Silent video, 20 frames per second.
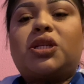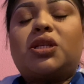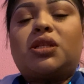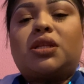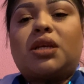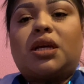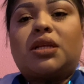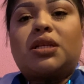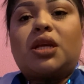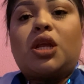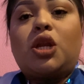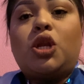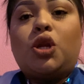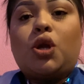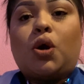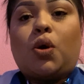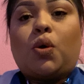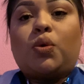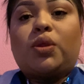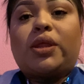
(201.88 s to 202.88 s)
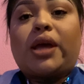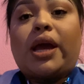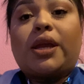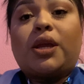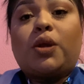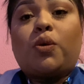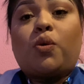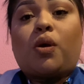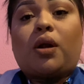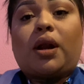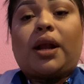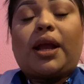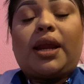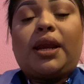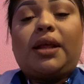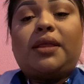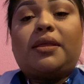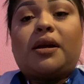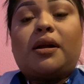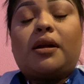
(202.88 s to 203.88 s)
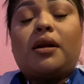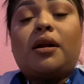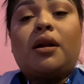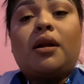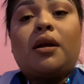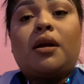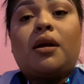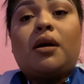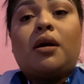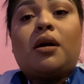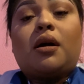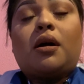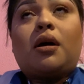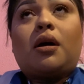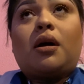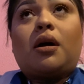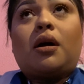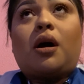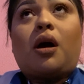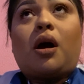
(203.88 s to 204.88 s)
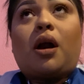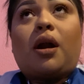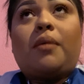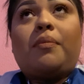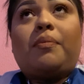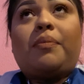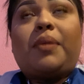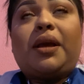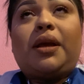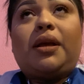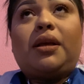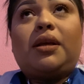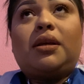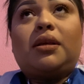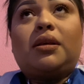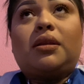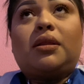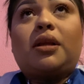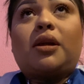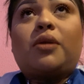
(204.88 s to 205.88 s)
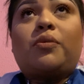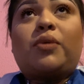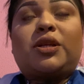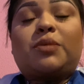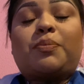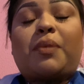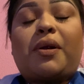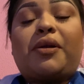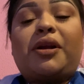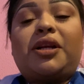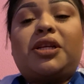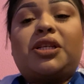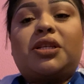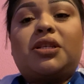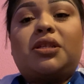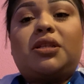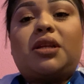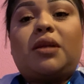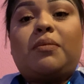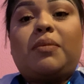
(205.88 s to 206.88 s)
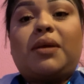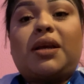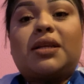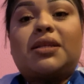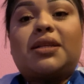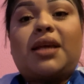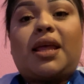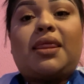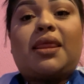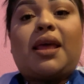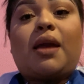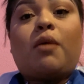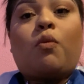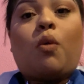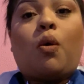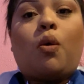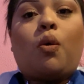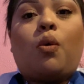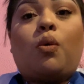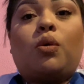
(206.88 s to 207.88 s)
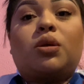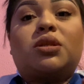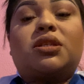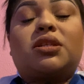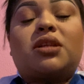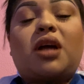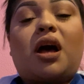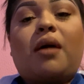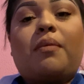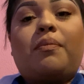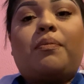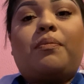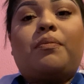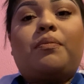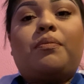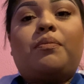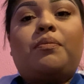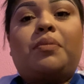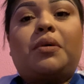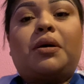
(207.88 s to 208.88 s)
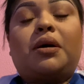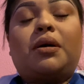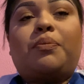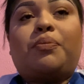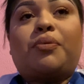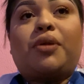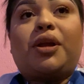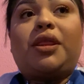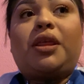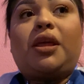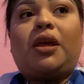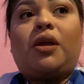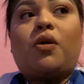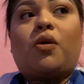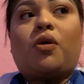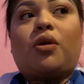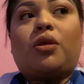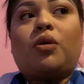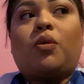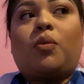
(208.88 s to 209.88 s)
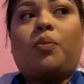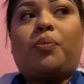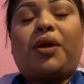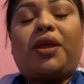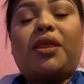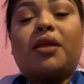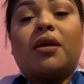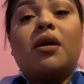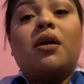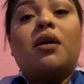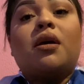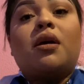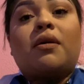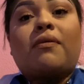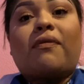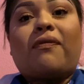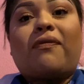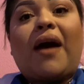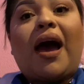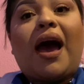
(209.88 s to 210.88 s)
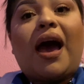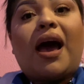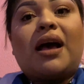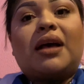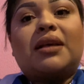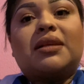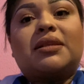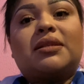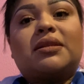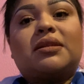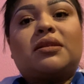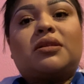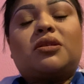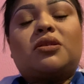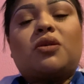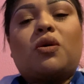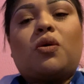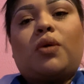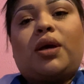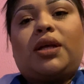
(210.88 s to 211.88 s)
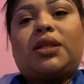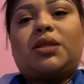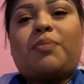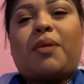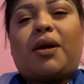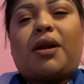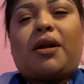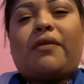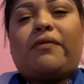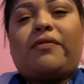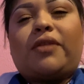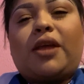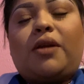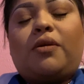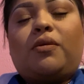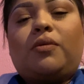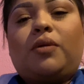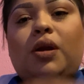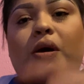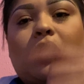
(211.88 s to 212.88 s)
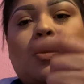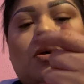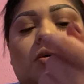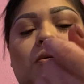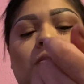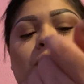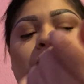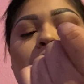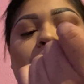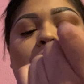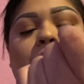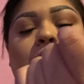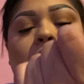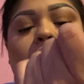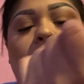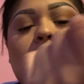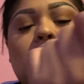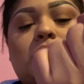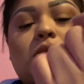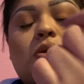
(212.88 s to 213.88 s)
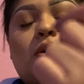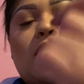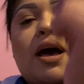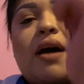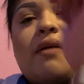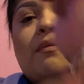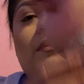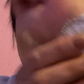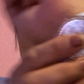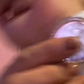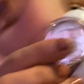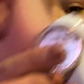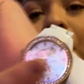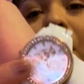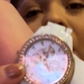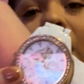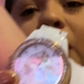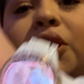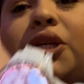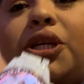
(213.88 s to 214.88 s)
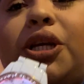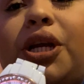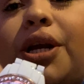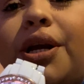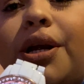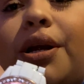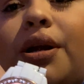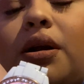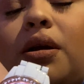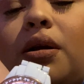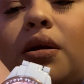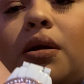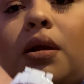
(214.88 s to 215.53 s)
doesn't know that you are getting their heartbeat, their respirations done, because then they will stop breathing or they'll breathe fast. So it's better if they don't know. So I have my watch here.